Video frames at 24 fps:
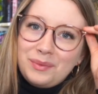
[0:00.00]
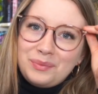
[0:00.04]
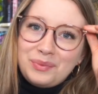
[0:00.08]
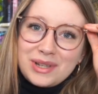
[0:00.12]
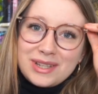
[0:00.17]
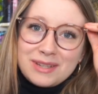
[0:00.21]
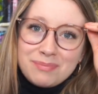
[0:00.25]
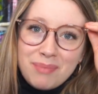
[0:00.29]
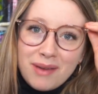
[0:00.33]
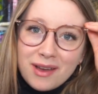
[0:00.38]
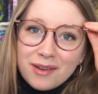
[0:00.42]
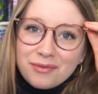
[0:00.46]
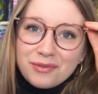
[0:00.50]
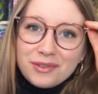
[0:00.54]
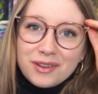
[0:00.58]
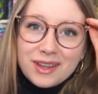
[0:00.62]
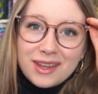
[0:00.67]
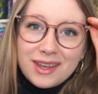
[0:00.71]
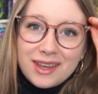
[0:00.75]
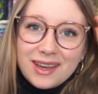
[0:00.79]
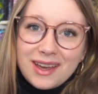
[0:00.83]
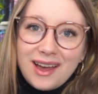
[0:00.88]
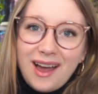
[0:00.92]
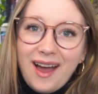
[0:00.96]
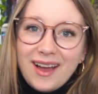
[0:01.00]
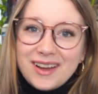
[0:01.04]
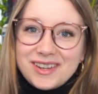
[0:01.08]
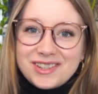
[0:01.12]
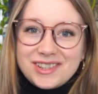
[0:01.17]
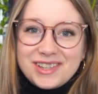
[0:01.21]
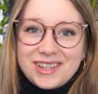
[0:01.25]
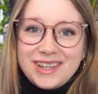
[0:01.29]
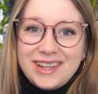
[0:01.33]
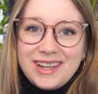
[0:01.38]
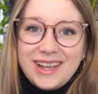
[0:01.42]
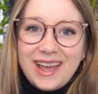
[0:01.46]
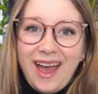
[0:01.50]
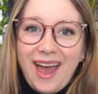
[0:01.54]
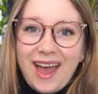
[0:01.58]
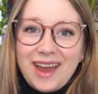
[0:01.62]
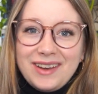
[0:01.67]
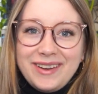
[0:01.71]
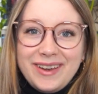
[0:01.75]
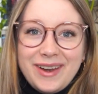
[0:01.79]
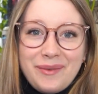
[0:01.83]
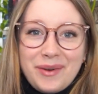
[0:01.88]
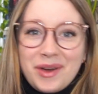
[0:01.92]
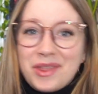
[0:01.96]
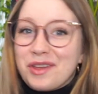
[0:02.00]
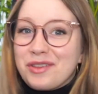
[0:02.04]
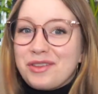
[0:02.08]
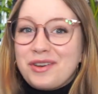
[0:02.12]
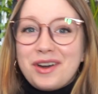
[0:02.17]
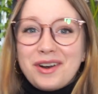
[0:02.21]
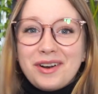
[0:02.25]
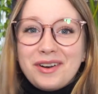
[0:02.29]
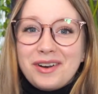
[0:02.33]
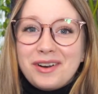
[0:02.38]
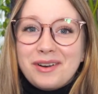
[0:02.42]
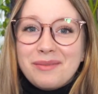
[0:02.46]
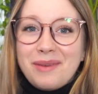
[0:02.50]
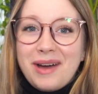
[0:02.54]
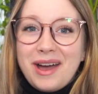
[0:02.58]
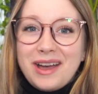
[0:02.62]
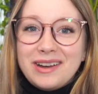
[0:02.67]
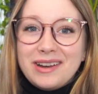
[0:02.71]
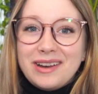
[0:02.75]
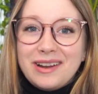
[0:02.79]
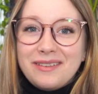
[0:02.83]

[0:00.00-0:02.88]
Respectfully, she had no other thought on her mind.